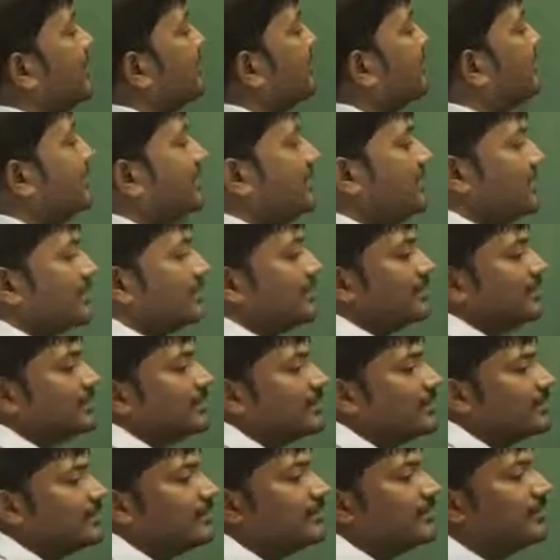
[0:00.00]
See
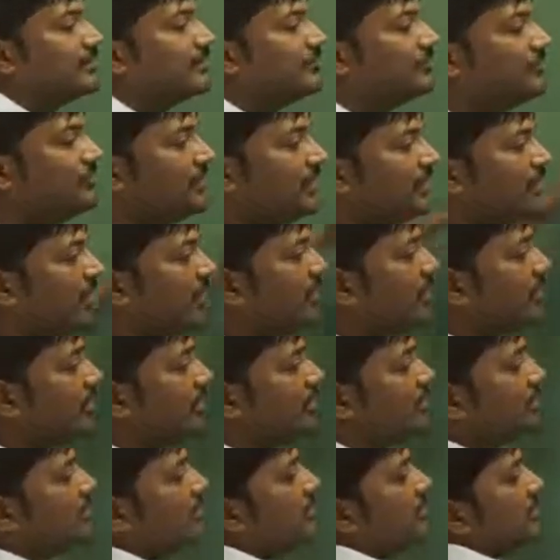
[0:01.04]
here, we
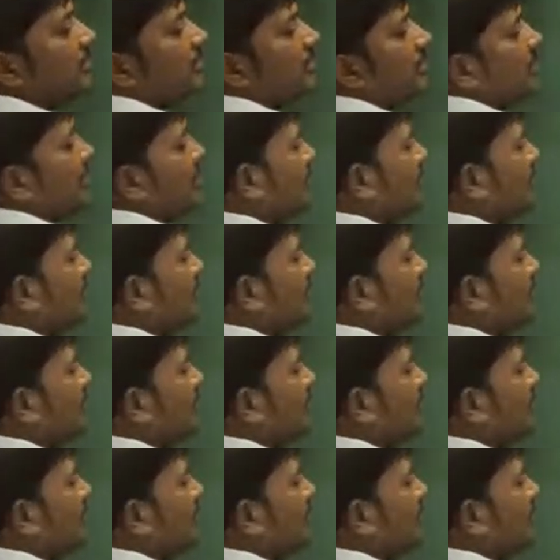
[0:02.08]
got